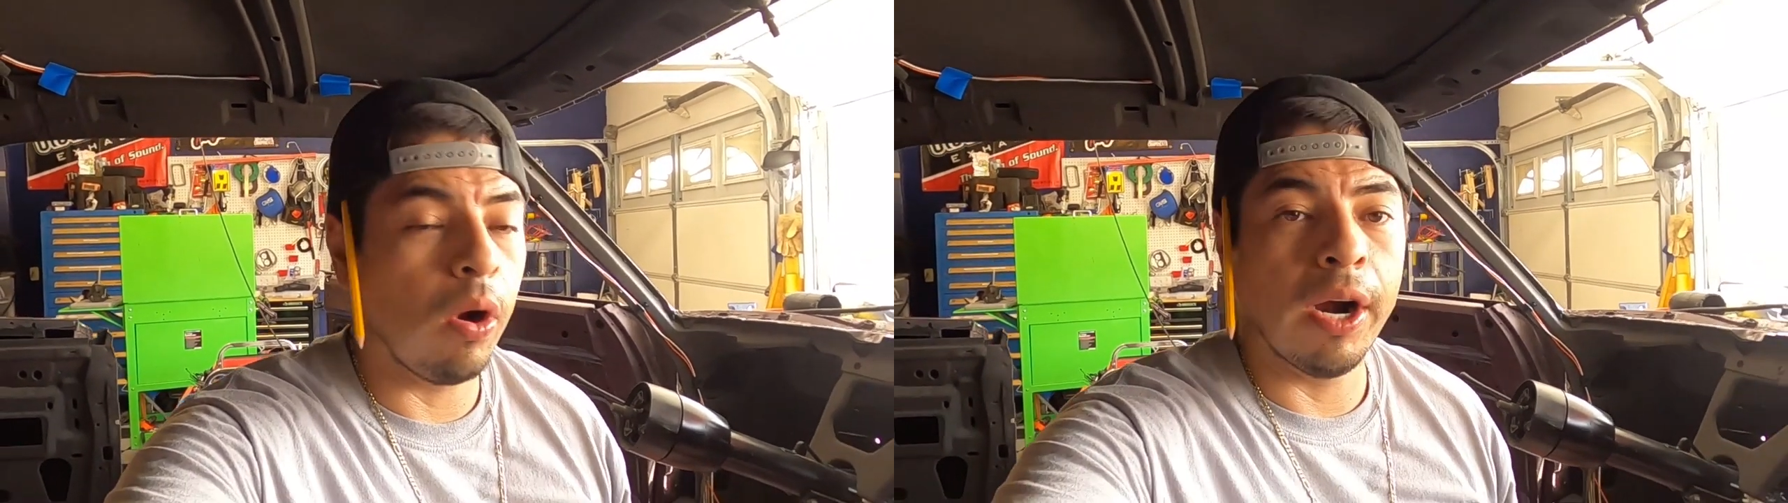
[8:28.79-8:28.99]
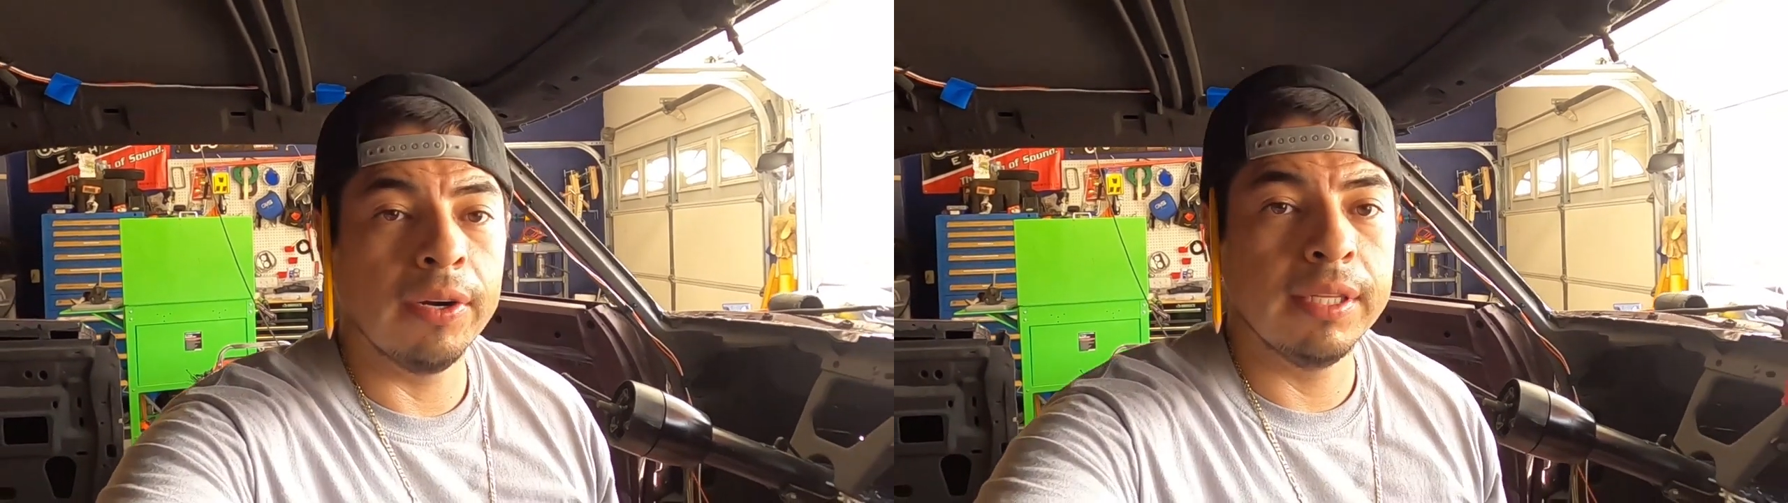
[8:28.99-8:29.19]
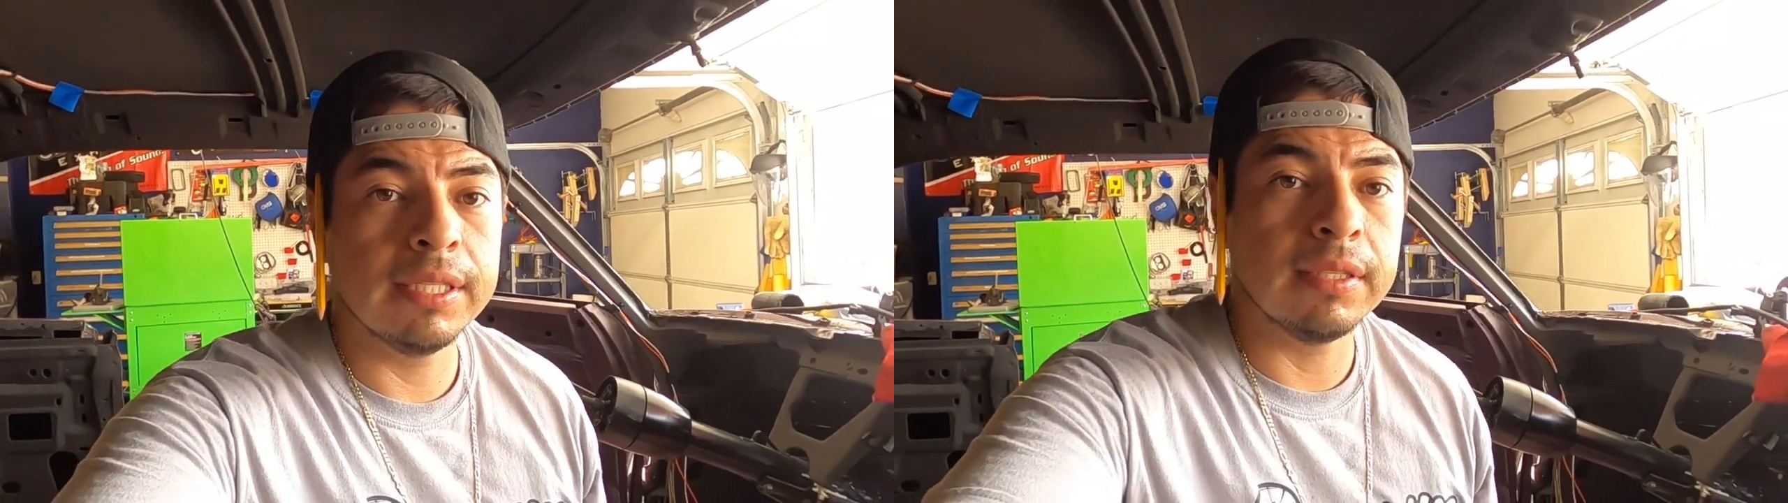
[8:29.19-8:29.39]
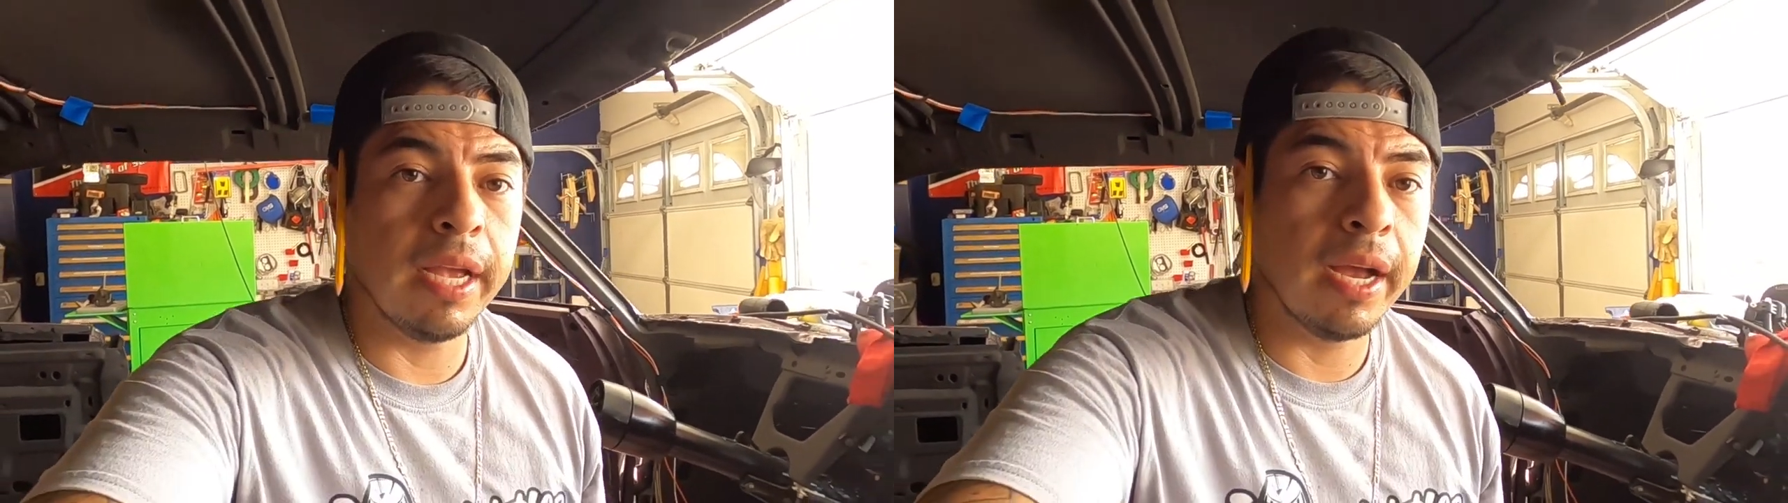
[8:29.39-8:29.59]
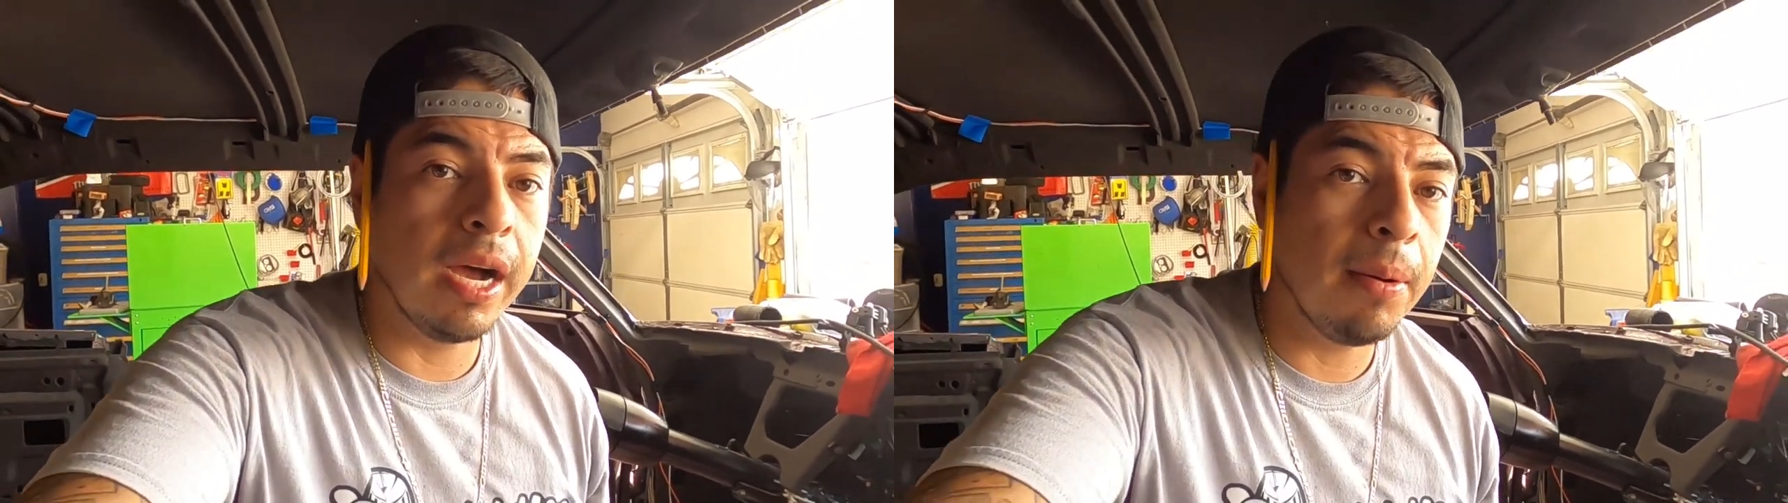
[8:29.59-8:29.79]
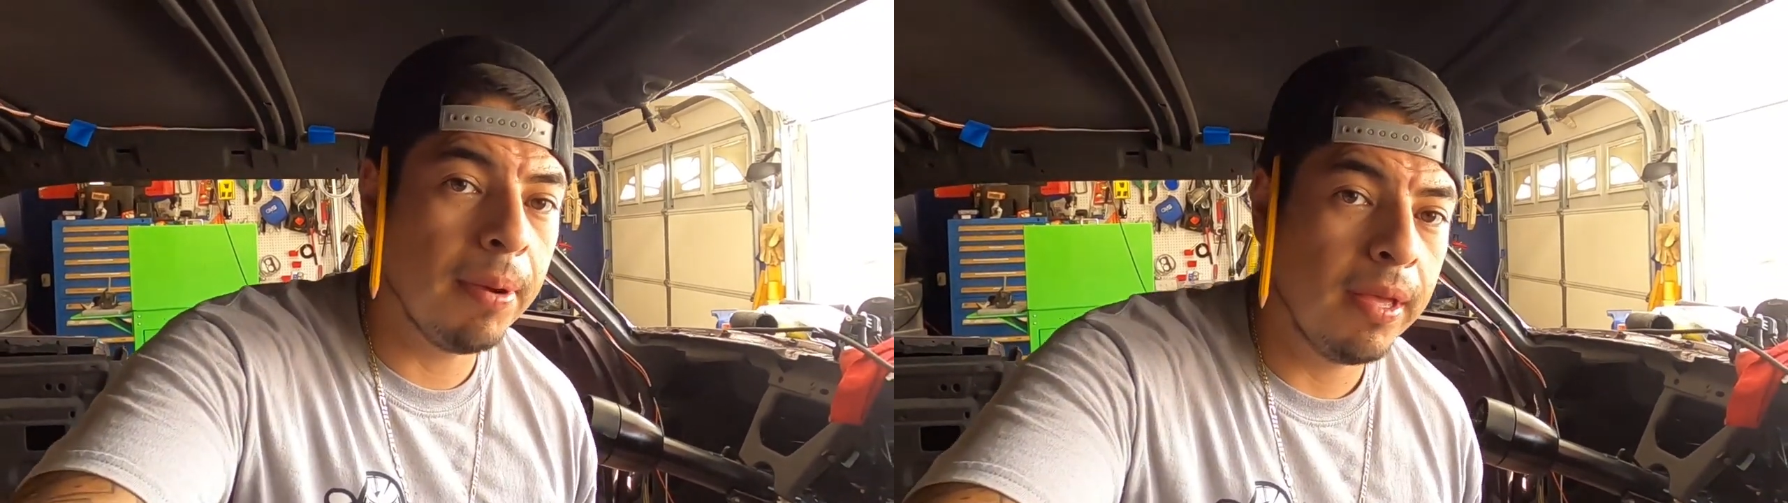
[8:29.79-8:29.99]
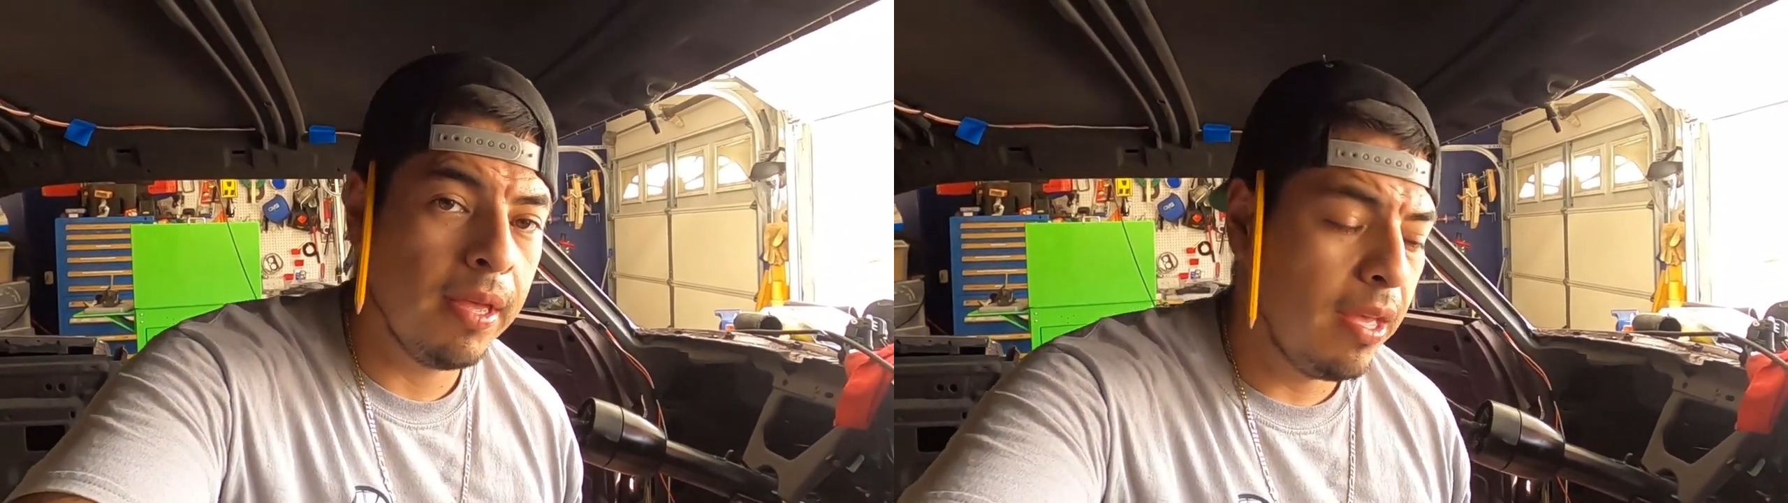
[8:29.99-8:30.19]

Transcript: wiring this thing up.